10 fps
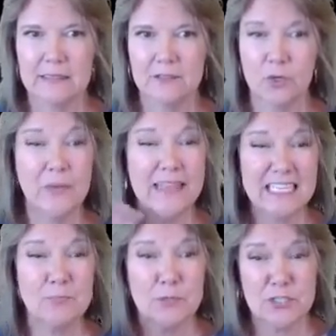So in
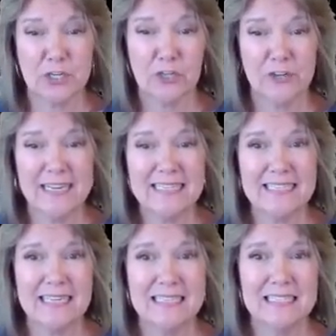this particular
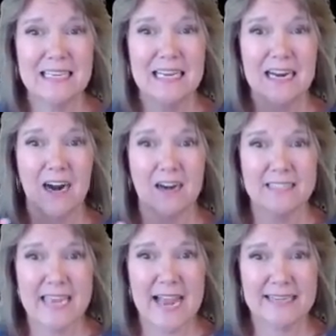instance, our
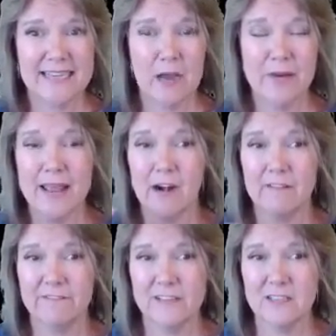tack down and
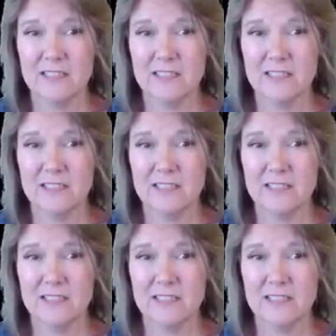our fill